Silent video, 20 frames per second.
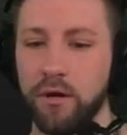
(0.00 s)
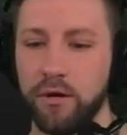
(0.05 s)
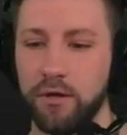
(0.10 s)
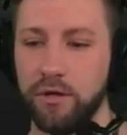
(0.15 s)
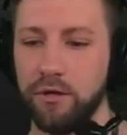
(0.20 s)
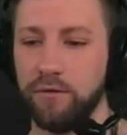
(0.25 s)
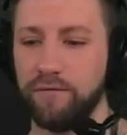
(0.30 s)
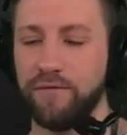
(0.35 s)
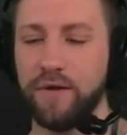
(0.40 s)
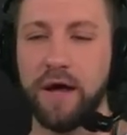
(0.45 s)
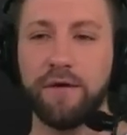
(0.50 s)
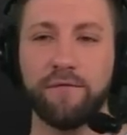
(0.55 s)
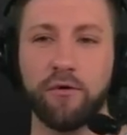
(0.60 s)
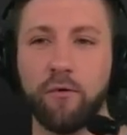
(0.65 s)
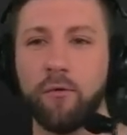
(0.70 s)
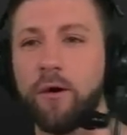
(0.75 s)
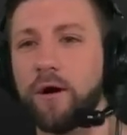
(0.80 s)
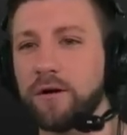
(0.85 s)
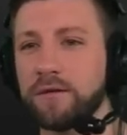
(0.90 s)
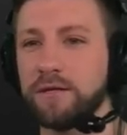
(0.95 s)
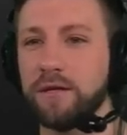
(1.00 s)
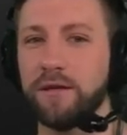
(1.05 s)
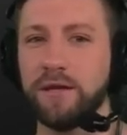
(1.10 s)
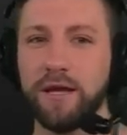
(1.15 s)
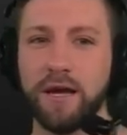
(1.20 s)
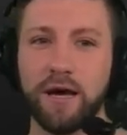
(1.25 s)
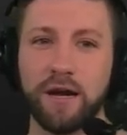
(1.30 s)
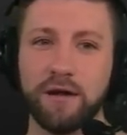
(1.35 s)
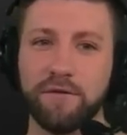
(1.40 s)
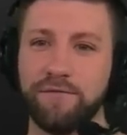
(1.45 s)
you've never worked in
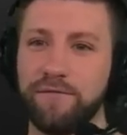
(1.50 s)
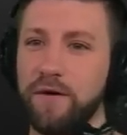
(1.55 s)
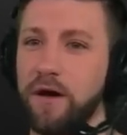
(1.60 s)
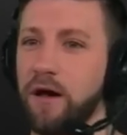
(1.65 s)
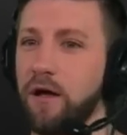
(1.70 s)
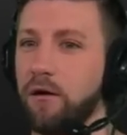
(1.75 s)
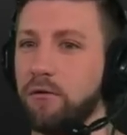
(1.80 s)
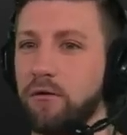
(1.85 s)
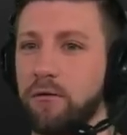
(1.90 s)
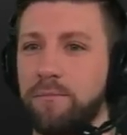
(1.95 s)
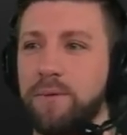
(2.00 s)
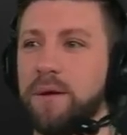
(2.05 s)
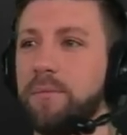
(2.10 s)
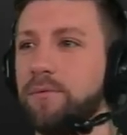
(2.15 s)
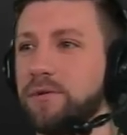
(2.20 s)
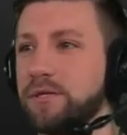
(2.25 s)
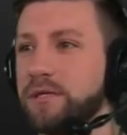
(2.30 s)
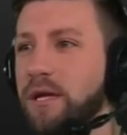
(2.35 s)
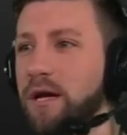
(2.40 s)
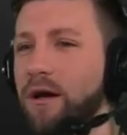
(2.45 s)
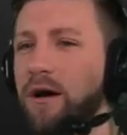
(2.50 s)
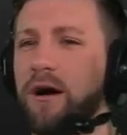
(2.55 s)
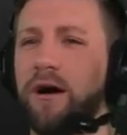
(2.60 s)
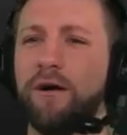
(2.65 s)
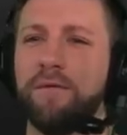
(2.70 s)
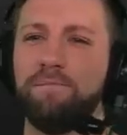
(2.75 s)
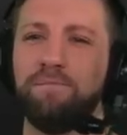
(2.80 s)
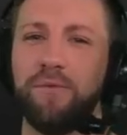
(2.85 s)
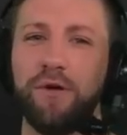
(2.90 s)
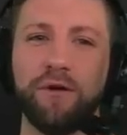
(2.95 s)
the NFL, or when people say,
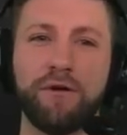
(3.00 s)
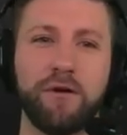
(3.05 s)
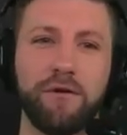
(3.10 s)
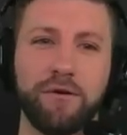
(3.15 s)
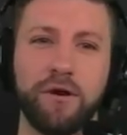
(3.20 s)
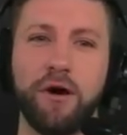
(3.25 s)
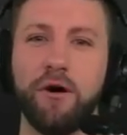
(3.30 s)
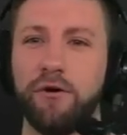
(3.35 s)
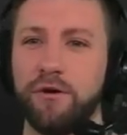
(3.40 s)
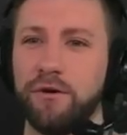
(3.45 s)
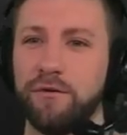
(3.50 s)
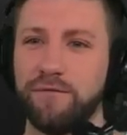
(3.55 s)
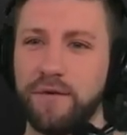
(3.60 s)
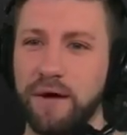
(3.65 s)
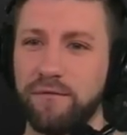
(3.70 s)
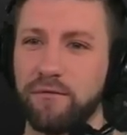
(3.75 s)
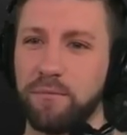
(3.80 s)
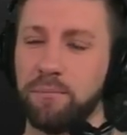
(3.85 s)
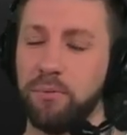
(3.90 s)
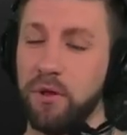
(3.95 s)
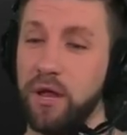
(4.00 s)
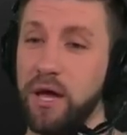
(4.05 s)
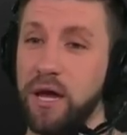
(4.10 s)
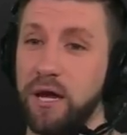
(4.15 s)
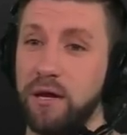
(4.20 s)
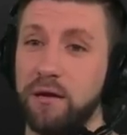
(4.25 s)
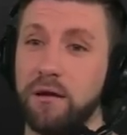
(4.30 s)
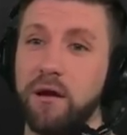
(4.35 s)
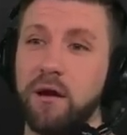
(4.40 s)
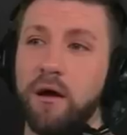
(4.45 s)
oh, you don't know, you've never
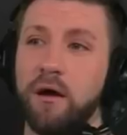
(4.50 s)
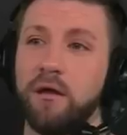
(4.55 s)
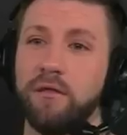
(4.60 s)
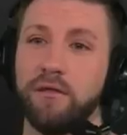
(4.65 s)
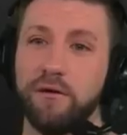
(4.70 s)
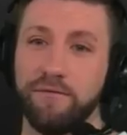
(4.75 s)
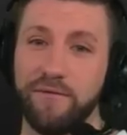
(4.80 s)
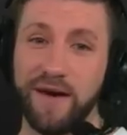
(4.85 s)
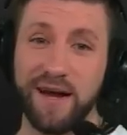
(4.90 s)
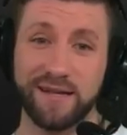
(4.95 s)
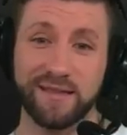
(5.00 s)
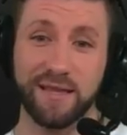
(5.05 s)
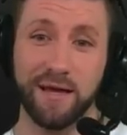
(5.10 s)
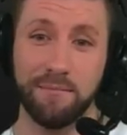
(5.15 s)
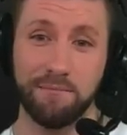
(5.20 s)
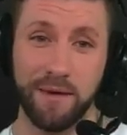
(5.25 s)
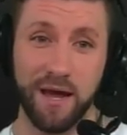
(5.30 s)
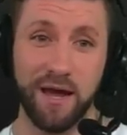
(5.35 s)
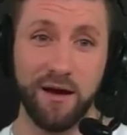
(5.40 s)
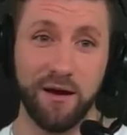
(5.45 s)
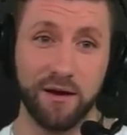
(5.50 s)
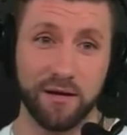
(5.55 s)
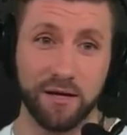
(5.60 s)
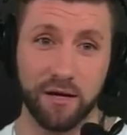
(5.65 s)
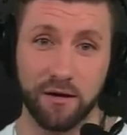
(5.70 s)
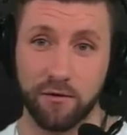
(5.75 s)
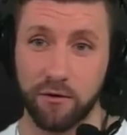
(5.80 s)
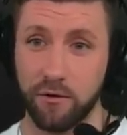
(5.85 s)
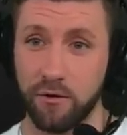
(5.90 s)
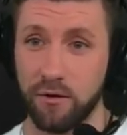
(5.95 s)
played, the fact that Mayock
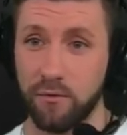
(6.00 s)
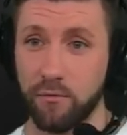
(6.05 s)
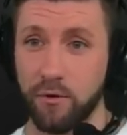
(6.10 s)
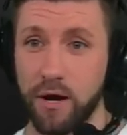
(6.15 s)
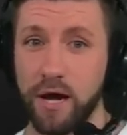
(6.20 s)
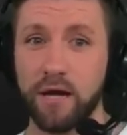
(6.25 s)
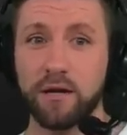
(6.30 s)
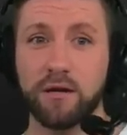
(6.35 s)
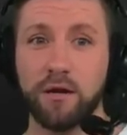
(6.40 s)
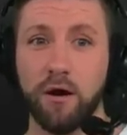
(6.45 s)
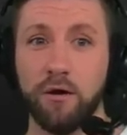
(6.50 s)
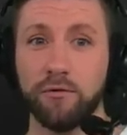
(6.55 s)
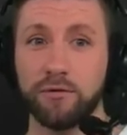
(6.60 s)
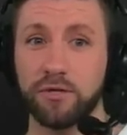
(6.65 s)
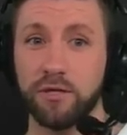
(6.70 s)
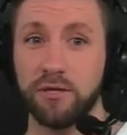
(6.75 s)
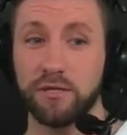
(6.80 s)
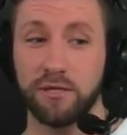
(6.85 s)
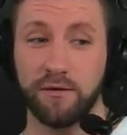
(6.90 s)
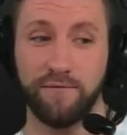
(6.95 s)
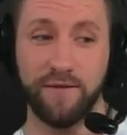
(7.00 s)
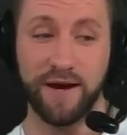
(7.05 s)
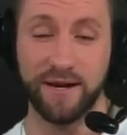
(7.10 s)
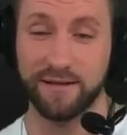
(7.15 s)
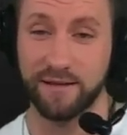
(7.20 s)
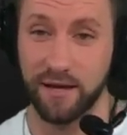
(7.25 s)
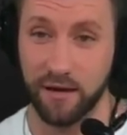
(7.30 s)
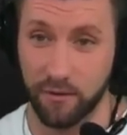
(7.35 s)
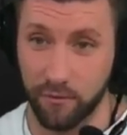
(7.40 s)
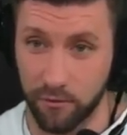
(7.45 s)
and Gruden were head coaches, the
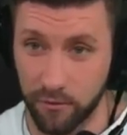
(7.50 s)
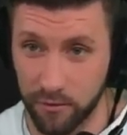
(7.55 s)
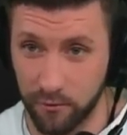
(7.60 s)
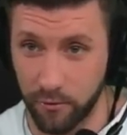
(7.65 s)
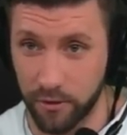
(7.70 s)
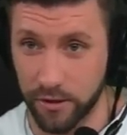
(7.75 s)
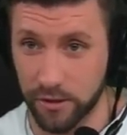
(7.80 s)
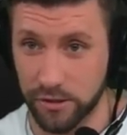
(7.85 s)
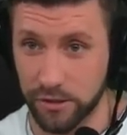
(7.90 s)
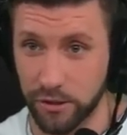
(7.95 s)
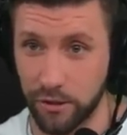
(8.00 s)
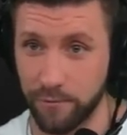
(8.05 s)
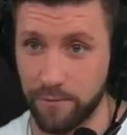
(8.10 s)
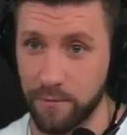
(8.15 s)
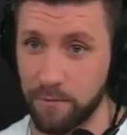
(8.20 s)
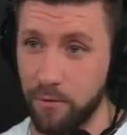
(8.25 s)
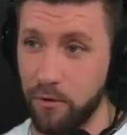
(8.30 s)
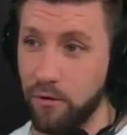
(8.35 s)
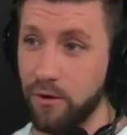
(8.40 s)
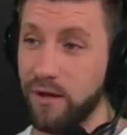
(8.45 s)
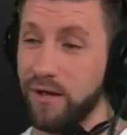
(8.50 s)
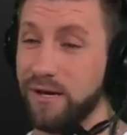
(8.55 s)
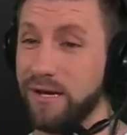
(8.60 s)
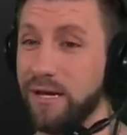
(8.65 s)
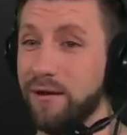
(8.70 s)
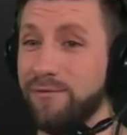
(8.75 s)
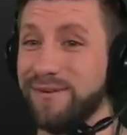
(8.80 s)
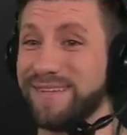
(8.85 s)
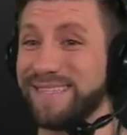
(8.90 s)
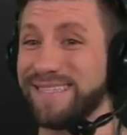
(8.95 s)
fact that Gruden won a Super Bowl and
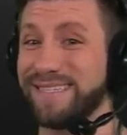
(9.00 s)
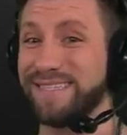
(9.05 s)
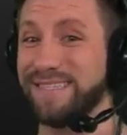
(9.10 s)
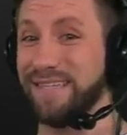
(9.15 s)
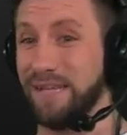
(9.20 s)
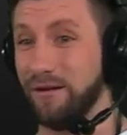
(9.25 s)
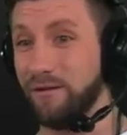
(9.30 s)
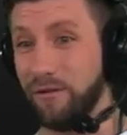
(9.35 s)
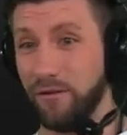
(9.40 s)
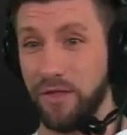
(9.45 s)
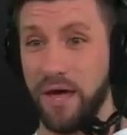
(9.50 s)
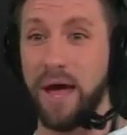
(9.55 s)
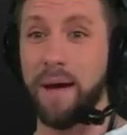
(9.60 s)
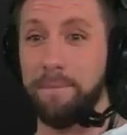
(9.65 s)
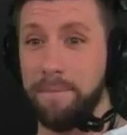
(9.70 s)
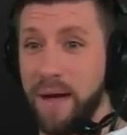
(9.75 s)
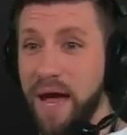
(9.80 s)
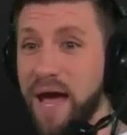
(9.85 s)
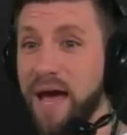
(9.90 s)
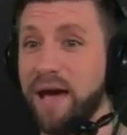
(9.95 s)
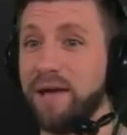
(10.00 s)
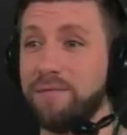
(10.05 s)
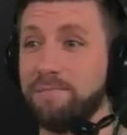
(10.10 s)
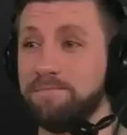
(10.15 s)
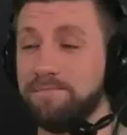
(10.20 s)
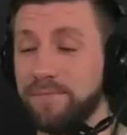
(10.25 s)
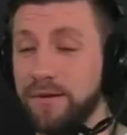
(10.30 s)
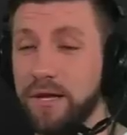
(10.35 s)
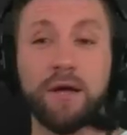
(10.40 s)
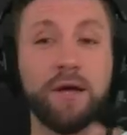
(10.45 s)
he was still that bad,
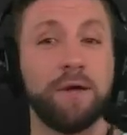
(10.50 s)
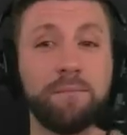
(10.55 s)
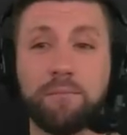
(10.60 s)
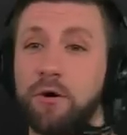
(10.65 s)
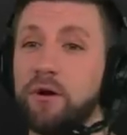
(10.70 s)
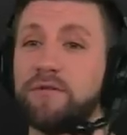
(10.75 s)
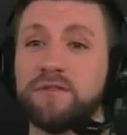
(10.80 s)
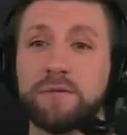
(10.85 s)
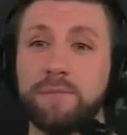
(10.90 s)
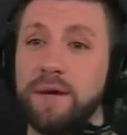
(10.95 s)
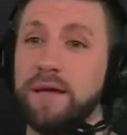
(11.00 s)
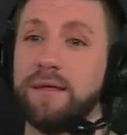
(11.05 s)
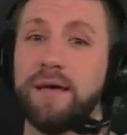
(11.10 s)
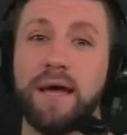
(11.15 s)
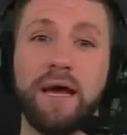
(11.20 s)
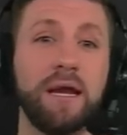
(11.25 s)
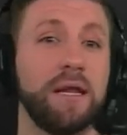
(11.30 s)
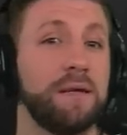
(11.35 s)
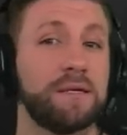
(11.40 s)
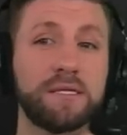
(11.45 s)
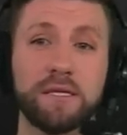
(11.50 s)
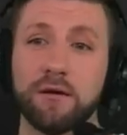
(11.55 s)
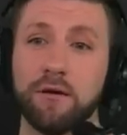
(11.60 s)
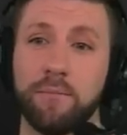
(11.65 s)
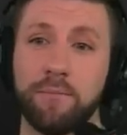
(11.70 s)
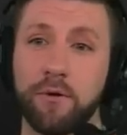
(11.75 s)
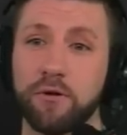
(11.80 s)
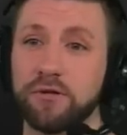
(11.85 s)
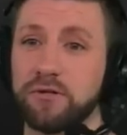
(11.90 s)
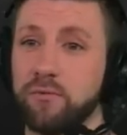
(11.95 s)
proves to me that any single
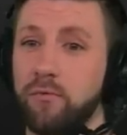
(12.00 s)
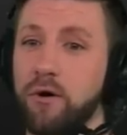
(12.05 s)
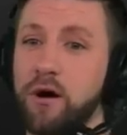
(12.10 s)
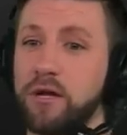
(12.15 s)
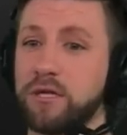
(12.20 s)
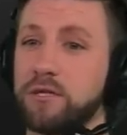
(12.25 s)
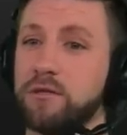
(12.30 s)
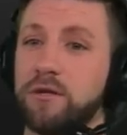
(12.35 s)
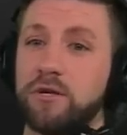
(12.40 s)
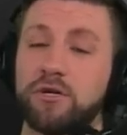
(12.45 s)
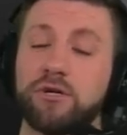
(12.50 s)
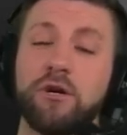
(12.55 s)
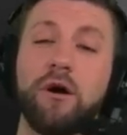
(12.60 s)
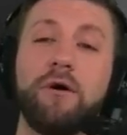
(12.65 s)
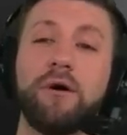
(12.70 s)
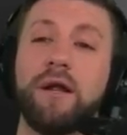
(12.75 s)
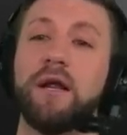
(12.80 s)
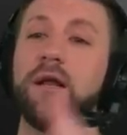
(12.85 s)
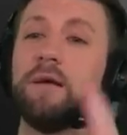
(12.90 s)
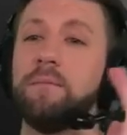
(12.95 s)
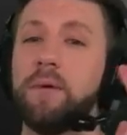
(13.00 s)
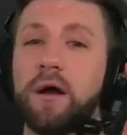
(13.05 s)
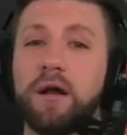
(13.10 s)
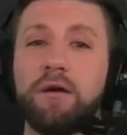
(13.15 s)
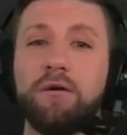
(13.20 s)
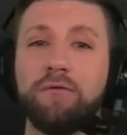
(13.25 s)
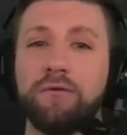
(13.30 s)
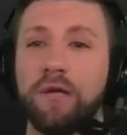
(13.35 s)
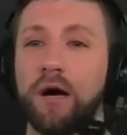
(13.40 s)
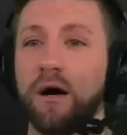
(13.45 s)
person watching the show and anybody
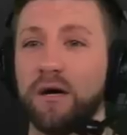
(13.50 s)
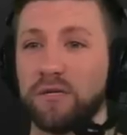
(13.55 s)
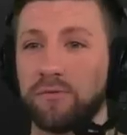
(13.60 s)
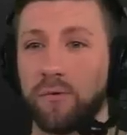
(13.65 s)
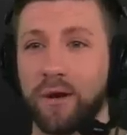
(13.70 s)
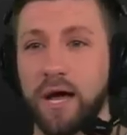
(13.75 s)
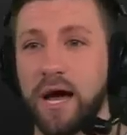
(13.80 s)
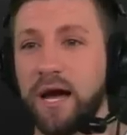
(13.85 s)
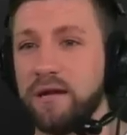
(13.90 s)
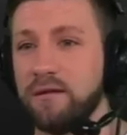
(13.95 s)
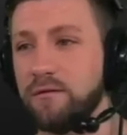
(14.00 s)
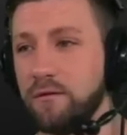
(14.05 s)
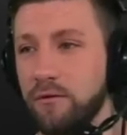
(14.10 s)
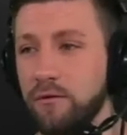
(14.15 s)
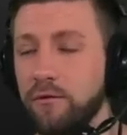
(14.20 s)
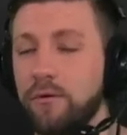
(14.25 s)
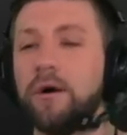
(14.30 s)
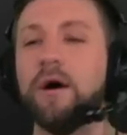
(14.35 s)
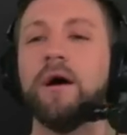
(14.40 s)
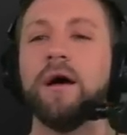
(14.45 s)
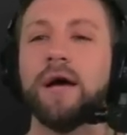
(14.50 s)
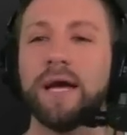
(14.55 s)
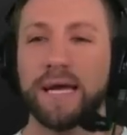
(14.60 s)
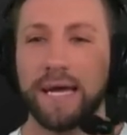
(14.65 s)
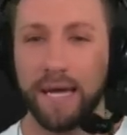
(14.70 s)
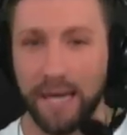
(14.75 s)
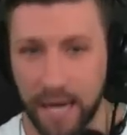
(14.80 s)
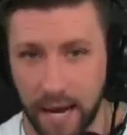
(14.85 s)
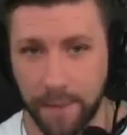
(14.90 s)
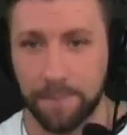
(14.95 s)
who does what I do
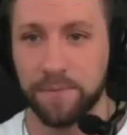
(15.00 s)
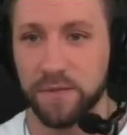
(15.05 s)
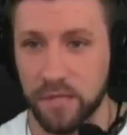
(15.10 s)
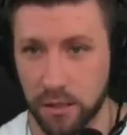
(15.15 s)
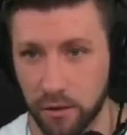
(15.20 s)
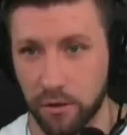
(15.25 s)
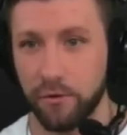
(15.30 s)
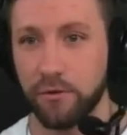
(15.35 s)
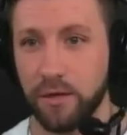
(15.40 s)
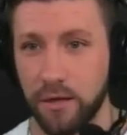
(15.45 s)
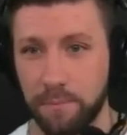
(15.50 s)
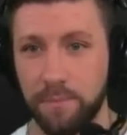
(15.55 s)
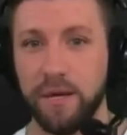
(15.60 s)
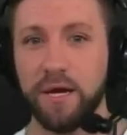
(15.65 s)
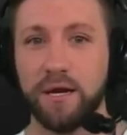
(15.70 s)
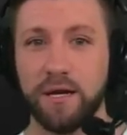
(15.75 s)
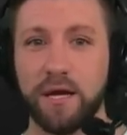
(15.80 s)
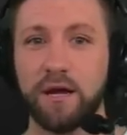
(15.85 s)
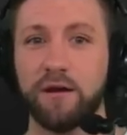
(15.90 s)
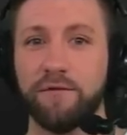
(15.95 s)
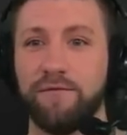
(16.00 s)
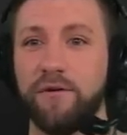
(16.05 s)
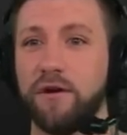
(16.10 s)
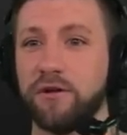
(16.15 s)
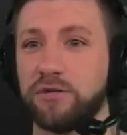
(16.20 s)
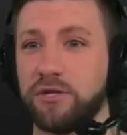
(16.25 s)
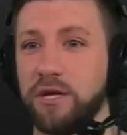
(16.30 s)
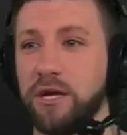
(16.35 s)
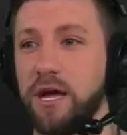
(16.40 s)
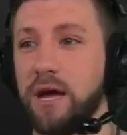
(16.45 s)
can absolutely be an
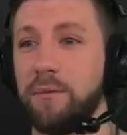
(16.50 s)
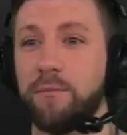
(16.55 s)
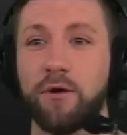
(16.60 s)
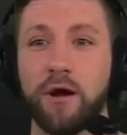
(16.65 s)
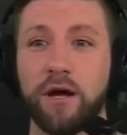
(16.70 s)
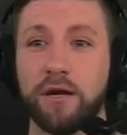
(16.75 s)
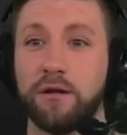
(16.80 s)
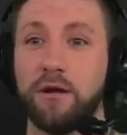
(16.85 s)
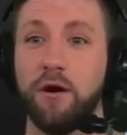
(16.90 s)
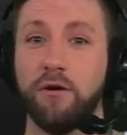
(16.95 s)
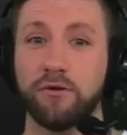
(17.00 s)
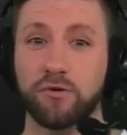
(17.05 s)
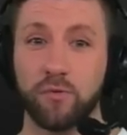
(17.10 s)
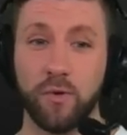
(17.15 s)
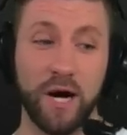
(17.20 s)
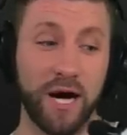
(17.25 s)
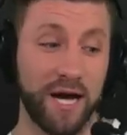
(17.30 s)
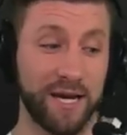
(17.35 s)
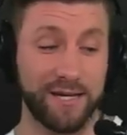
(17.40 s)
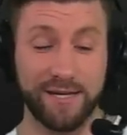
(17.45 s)
NFL GM or head coach. Why?